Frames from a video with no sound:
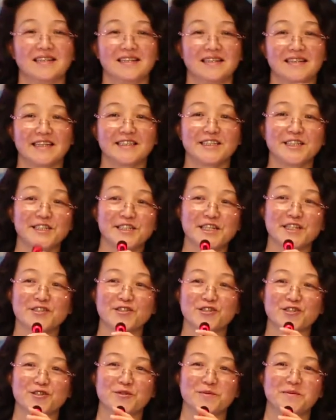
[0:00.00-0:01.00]
Ladies and
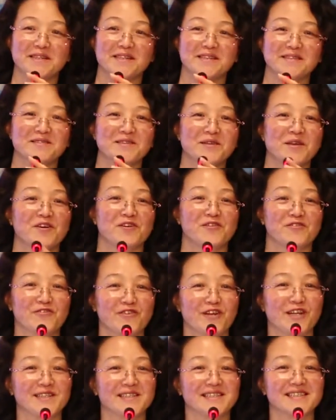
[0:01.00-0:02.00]
gentlemen,
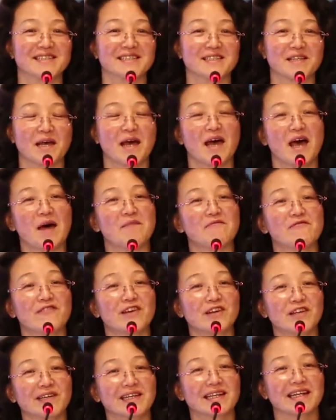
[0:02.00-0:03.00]
friends, I'm
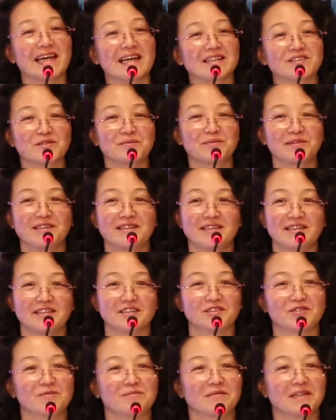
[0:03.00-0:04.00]
very glad to be
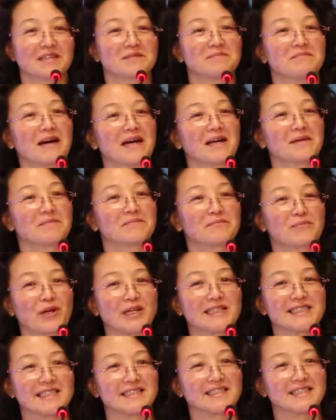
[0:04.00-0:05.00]
here to make my
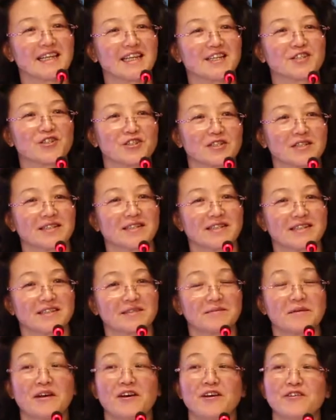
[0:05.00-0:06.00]
presentation here.